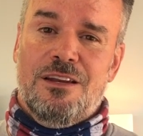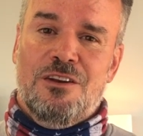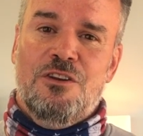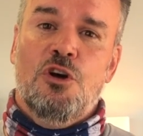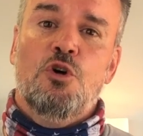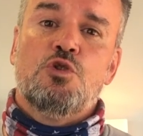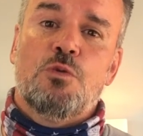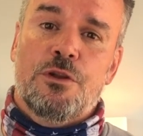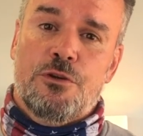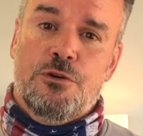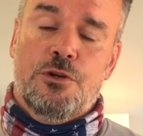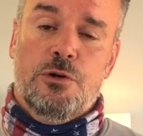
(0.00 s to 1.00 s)
knows what
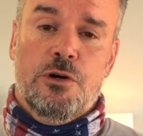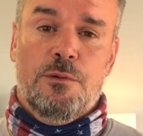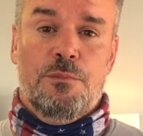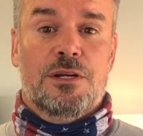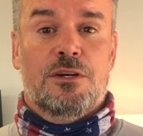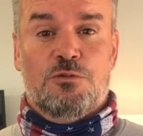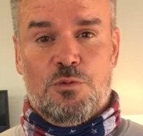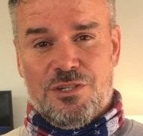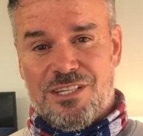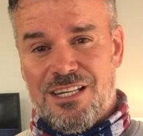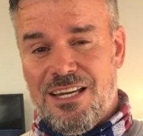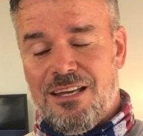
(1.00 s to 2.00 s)
they're doing, because once
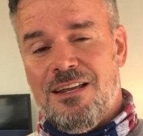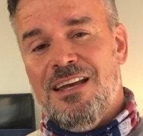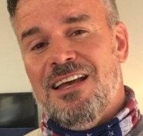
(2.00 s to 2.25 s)
again,